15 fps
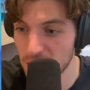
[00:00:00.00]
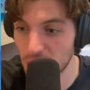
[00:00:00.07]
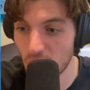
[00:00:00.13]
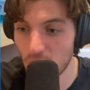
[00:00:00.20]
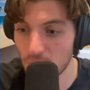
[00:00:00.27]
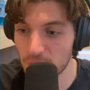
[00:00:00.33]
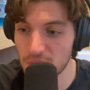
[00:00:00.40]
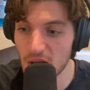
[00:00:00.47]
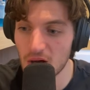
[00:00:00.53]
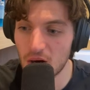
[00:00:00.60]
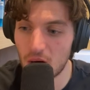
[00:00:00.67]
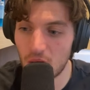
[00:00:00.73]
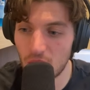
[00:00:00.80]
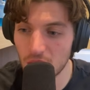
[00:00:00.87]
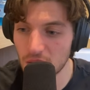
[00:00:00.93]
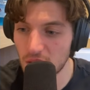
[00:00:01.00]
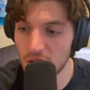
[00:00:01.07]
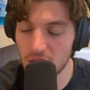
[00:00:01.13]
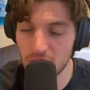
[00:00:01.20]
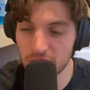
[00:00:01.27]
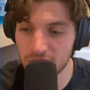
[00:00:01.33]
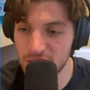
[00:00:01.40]
Now, all
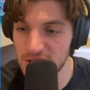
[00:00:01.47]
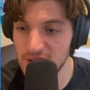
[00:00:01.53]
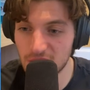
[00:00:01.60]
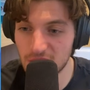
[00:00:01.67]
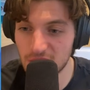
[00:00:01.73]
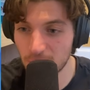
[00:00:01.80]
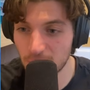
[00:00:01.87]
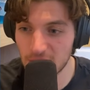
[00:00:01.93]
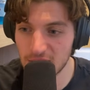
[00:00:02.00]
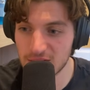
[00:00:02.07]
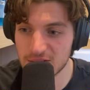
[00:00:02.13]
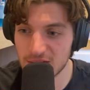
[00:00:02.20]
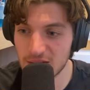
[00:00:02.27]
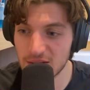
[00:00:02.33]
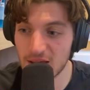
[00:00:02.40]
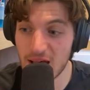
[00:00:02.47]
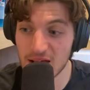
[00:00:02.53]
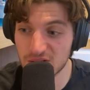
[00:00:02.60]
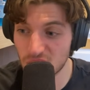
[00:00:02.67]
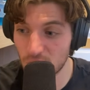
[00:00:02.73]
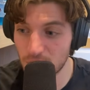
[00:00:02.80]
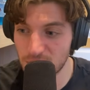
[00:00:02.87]
of the templates and
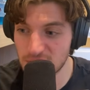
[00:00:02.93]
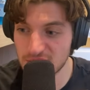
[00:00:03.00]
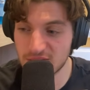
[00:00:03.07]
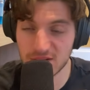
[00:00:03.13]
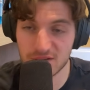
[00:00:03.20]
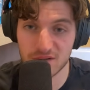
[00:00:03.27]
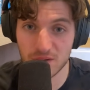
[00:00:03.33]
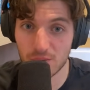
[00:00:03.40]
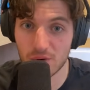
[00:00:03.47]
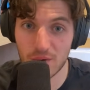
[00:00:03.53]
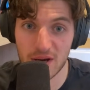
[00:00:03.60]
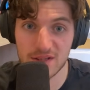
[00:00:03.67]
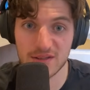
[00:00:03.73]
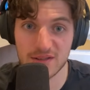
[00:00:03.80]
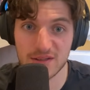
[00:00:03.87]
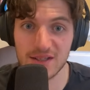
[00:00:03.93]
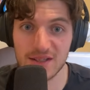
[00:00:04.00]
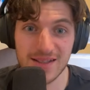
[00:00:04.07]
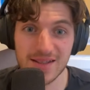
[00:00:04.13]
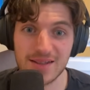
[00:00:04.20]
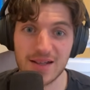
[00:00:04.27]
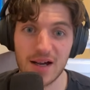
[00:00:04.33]
SOPs that summarize the
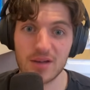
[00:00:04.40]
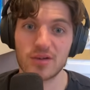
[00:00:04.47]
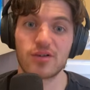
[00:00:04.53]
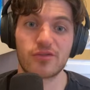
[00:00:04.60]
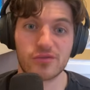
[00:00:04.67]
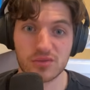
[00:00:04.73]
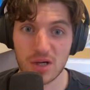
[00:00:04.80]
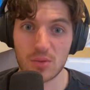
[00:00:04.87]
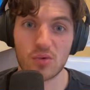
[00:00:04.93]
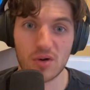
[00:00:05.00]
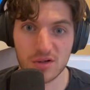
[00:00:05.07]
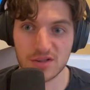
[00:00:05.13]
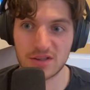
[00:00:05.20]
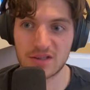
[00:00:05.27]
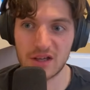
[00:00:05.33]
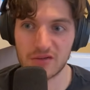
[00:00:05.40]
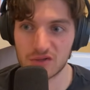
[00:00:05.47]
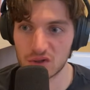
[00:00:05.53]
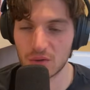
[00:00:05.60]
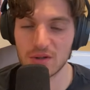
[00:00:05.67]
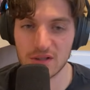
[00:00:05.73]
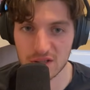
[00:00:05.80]
entire frameworks that I've
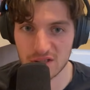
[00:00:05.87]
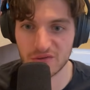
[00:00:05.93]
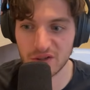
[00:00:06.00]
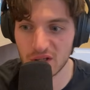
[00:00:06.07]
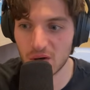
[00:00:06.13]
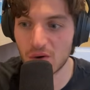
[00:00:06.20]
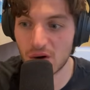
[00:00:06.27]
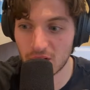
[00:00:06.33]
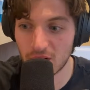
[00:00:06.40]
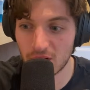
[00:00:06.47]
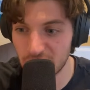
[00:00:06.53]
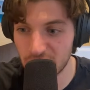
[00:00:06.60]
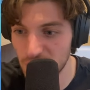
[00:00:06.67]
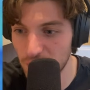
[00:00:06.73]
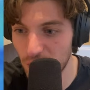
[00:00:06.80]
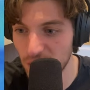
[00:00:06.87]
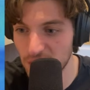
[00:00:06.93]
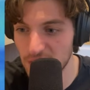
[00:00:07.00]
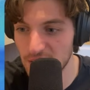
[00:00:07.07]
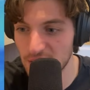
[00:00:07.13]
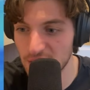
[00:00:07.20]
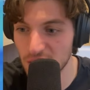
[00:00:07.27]
shown in this video are available
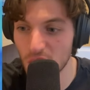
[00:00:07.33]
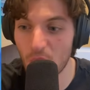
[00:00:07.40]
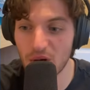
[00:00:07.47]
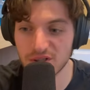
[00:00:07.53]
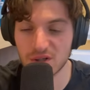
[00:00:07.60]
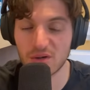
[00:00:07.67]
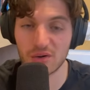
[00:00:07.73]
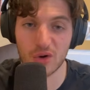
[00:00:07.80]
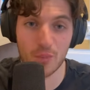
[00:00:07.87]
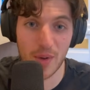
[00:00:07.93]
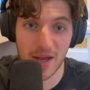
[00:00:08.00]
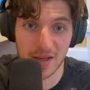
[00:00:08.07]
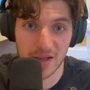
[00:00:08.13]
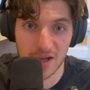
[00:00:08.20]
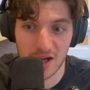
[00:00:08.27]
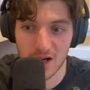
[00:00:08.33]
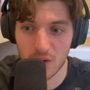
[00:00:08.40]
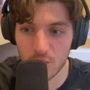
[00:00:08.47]
in Noah's Ark Bank,